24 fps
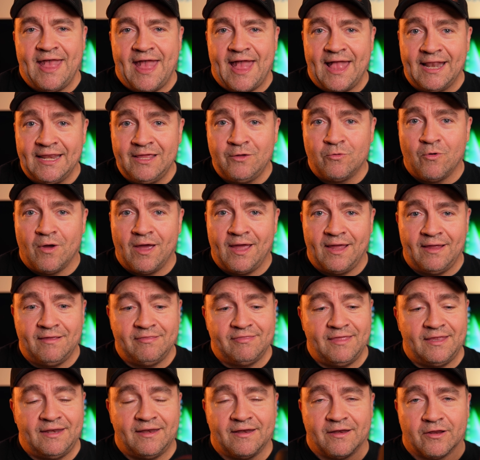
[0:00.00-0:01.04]
Anyway,
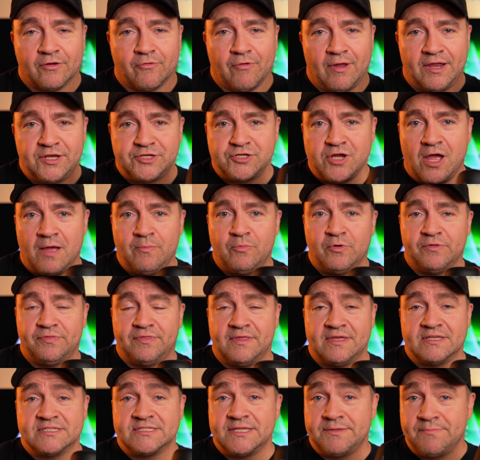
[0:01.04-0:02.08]
they did a great job with
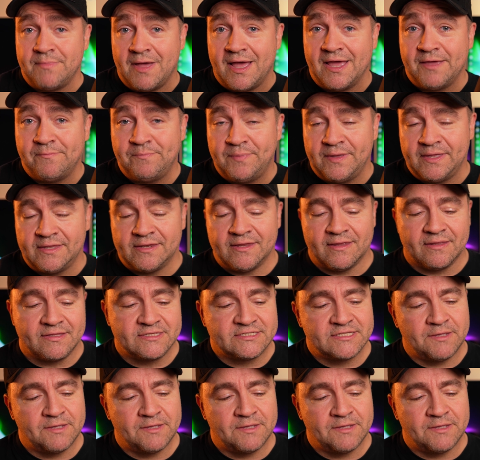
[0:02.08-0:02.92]
this, in my opinion.